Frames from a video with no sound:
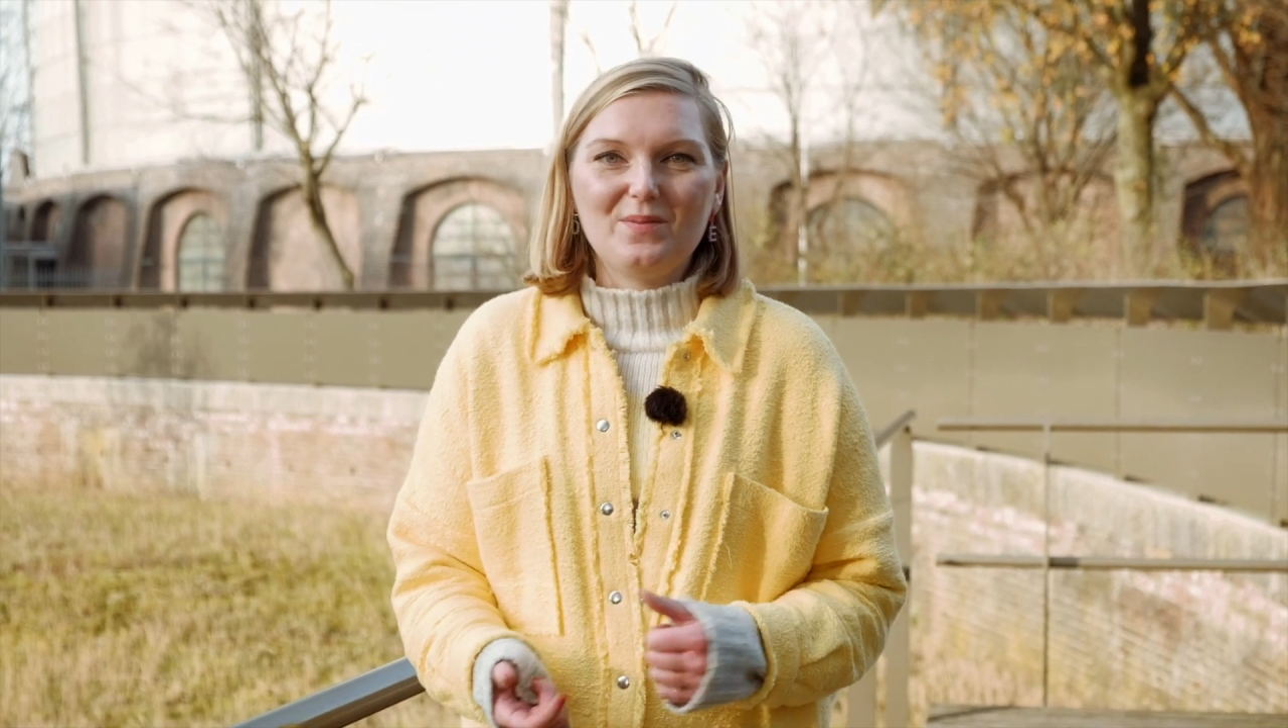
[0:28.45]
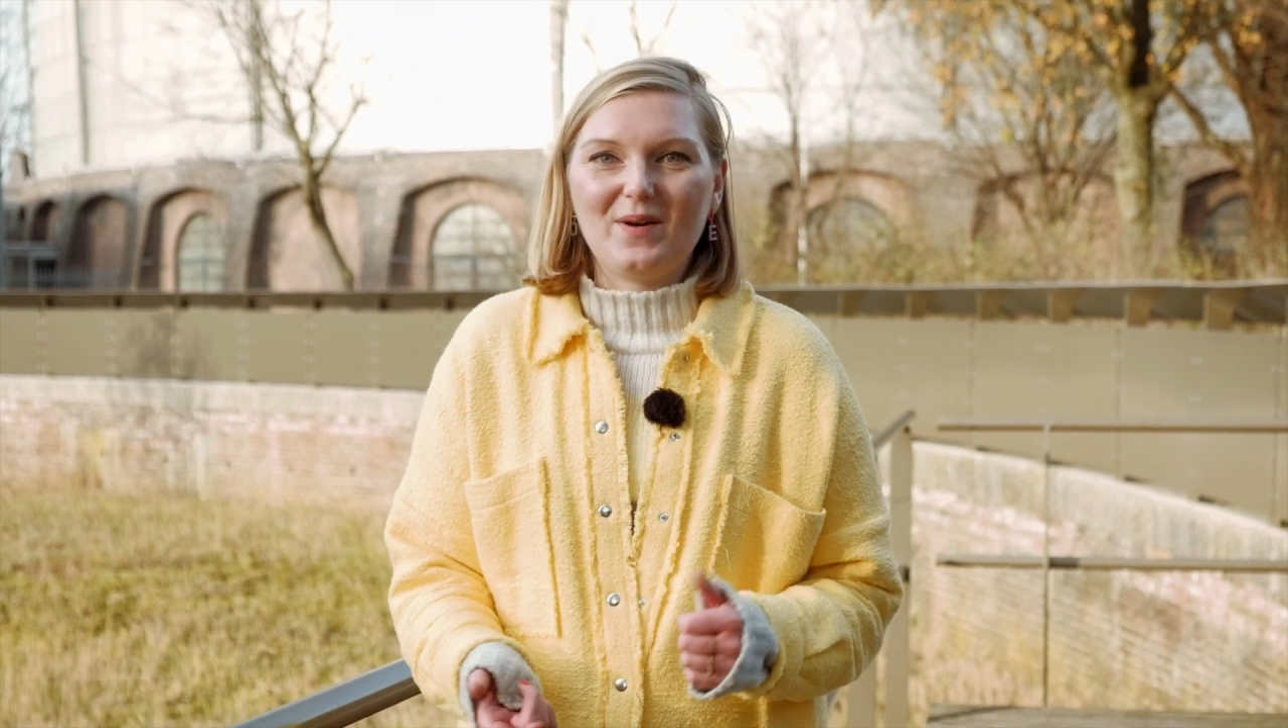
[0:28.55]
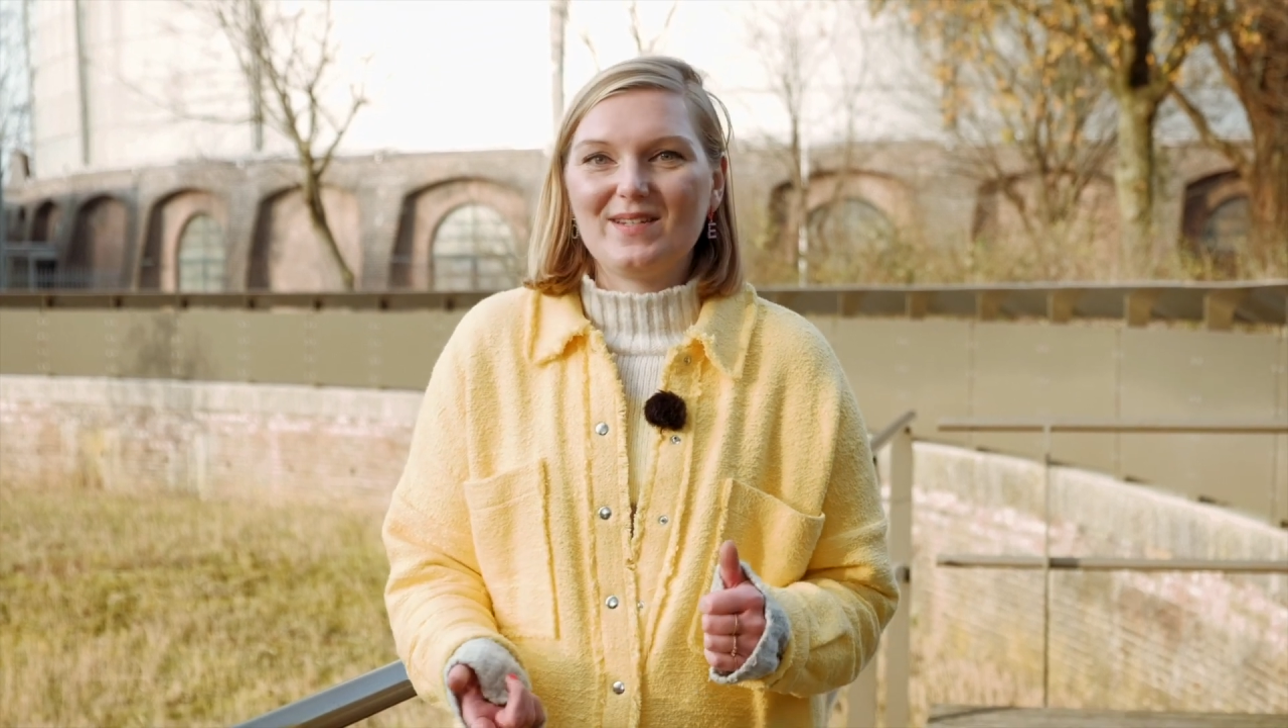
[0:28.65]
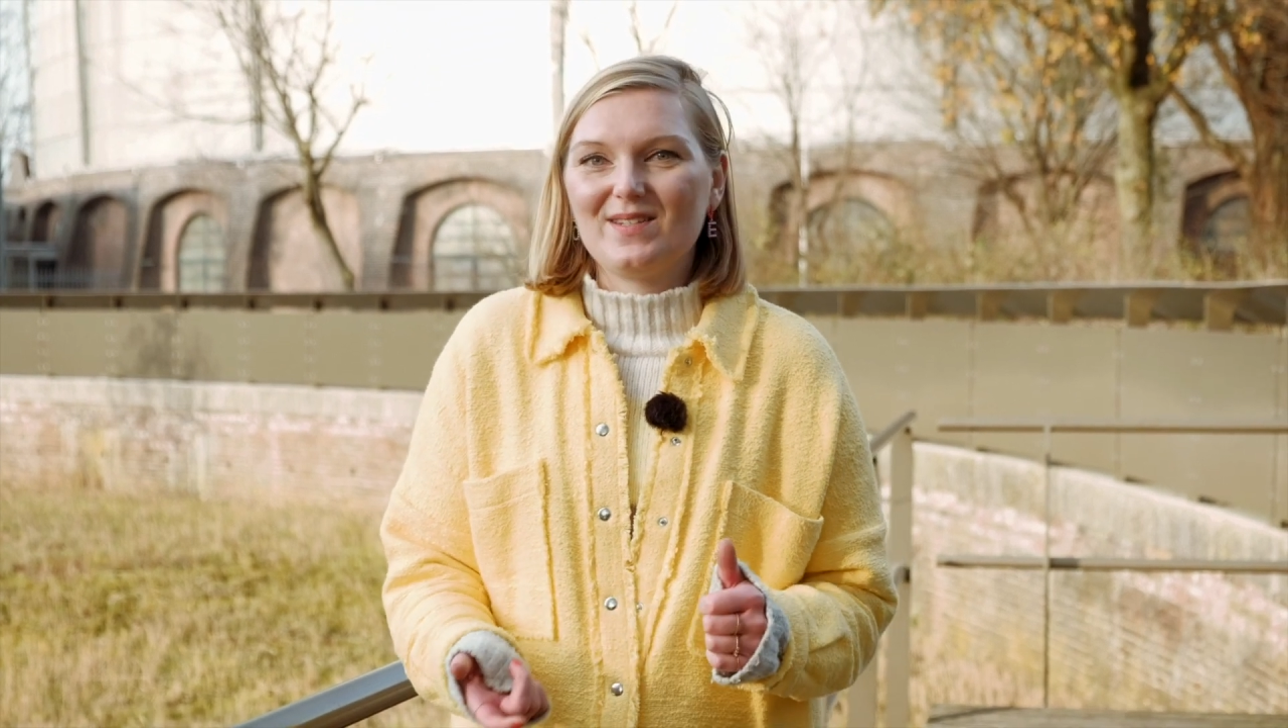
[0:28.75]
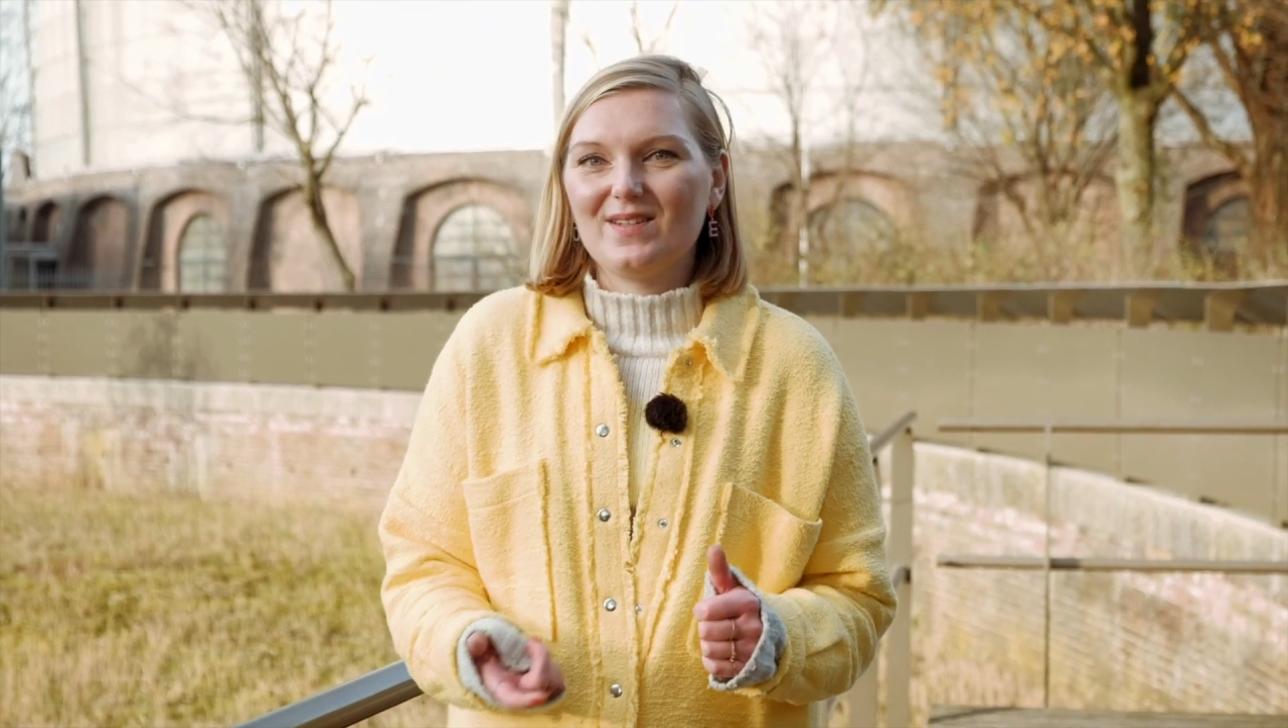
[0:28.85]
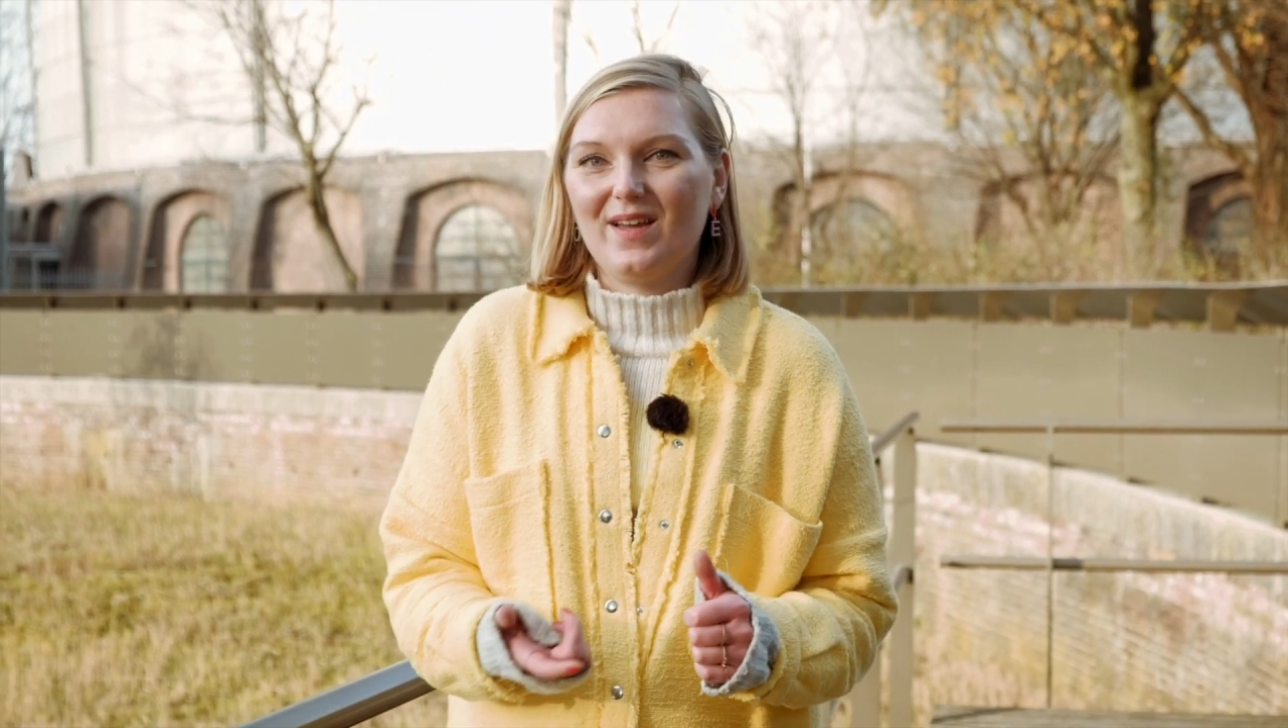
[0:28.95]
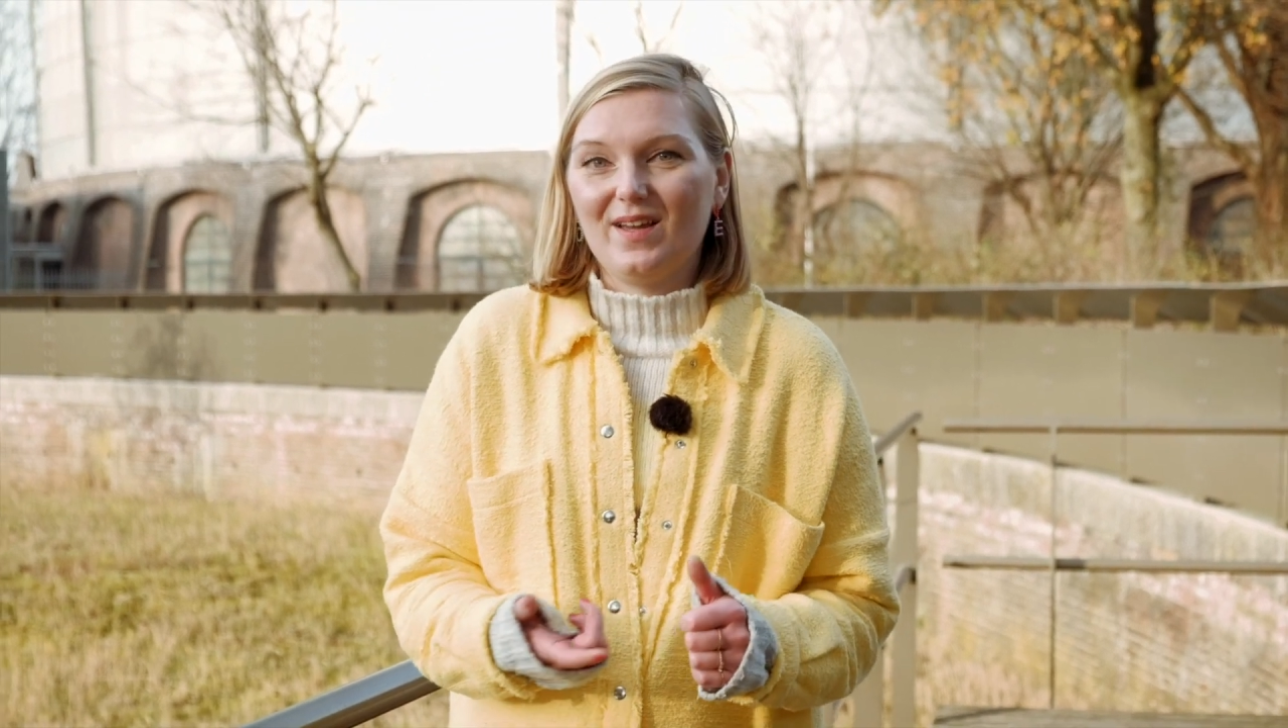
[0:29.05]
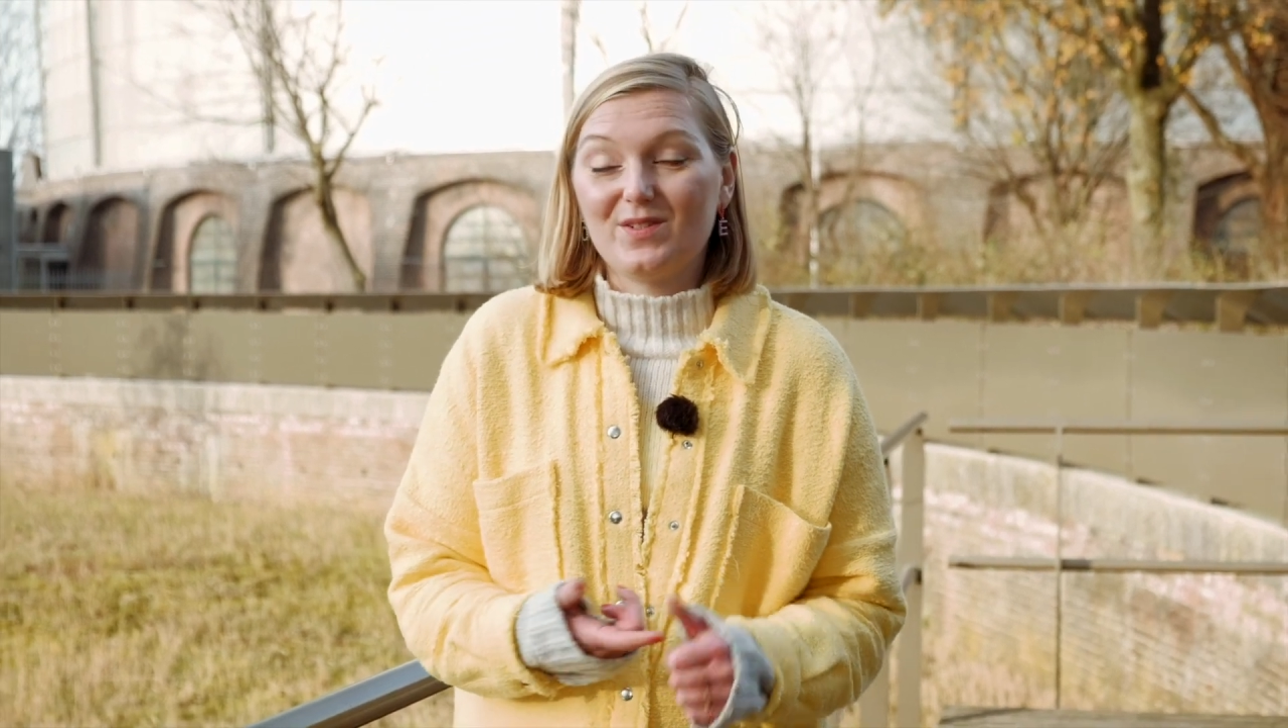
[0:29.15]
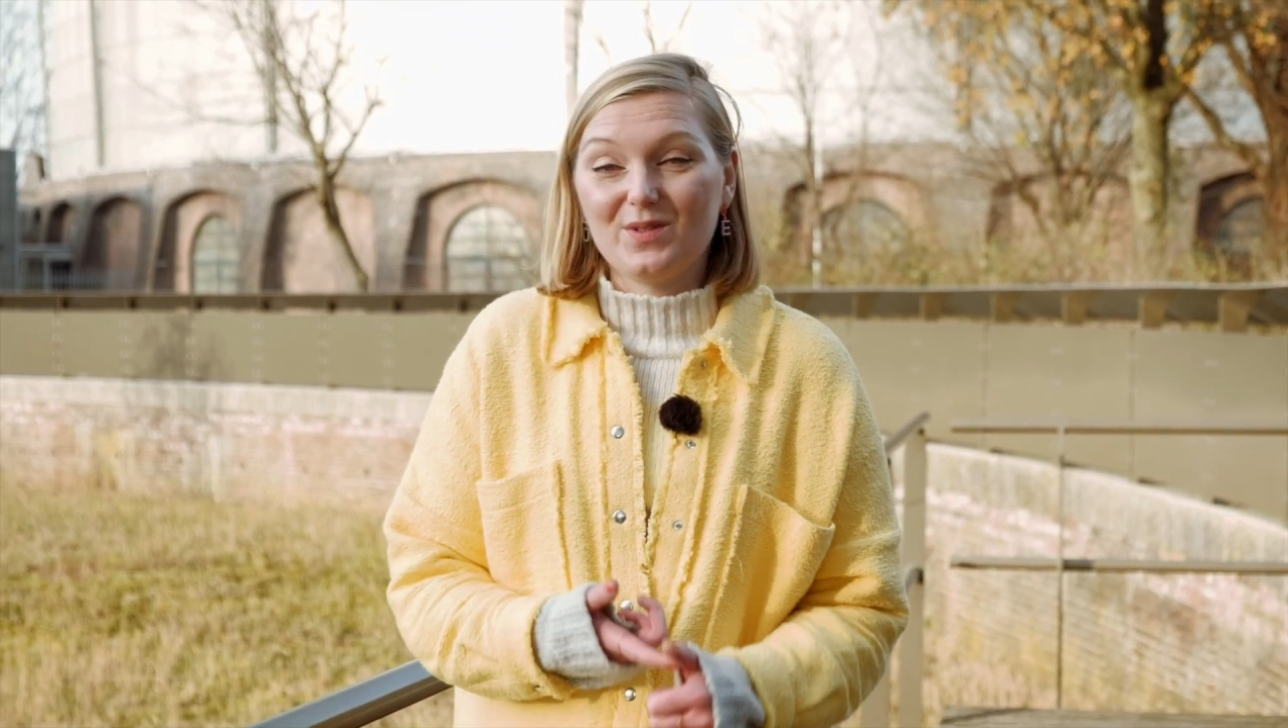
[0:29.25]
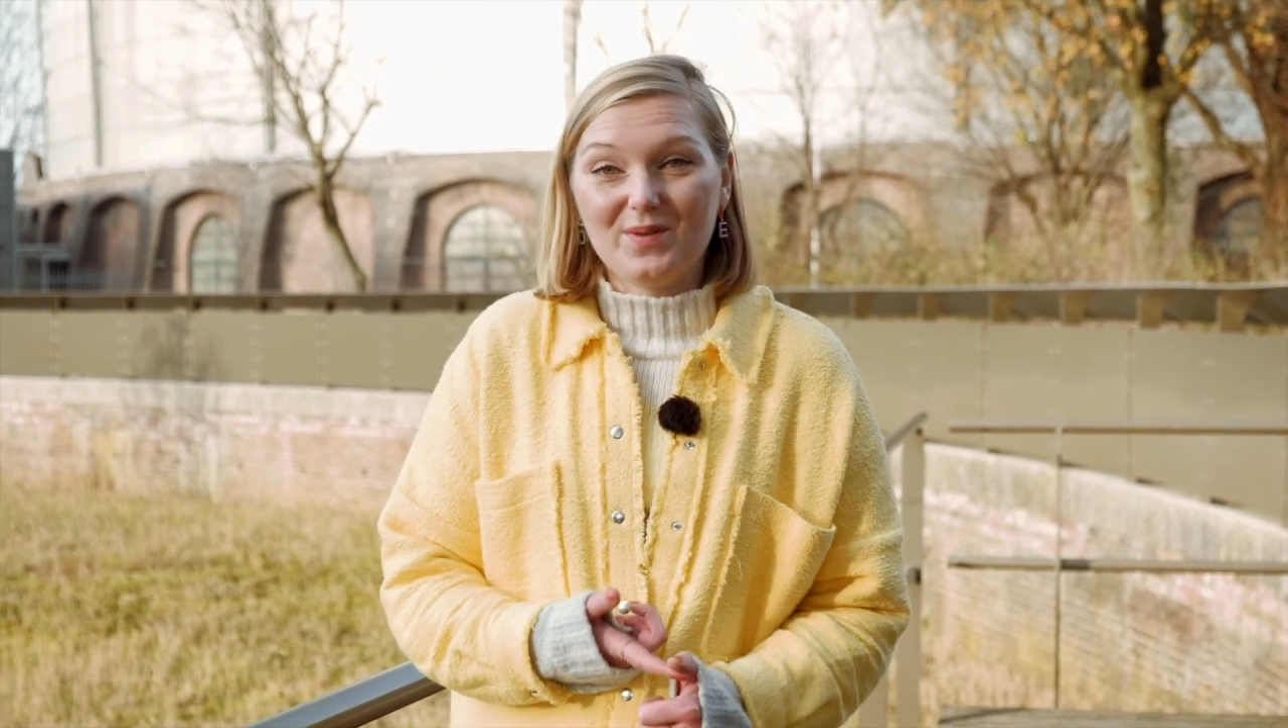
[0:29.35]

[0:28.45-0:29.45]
went to